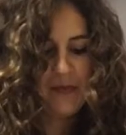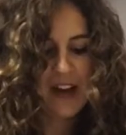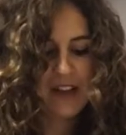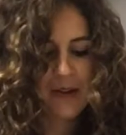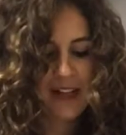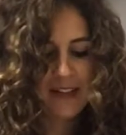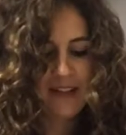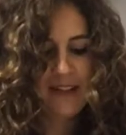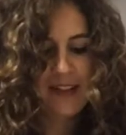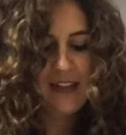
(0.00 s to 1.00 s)
Otherwise,
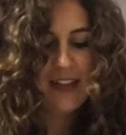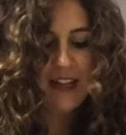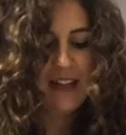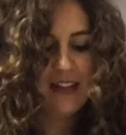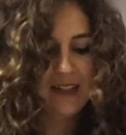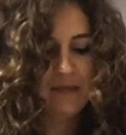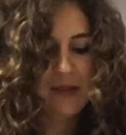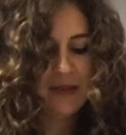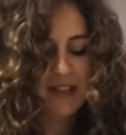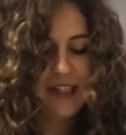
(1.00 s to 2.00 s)
it looks
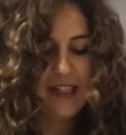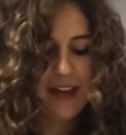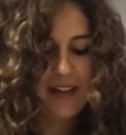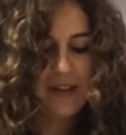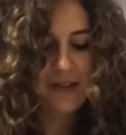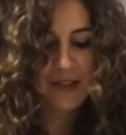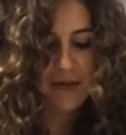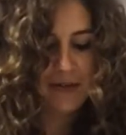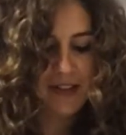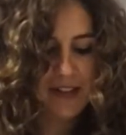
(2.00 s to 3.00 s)
mostly yellow, so
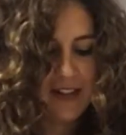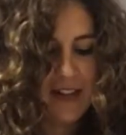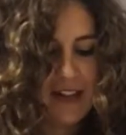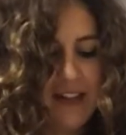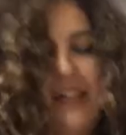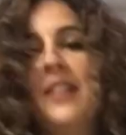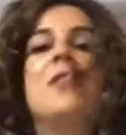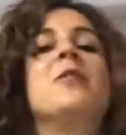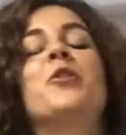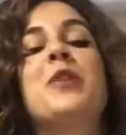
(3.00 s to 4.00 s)
I'm just gonna kind of
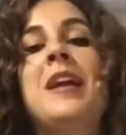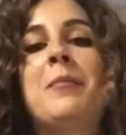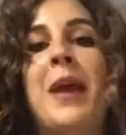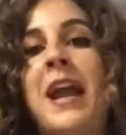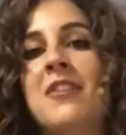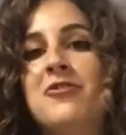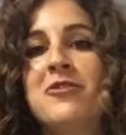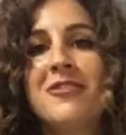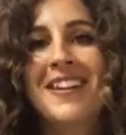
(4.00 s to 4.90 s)
yellow, cream beige.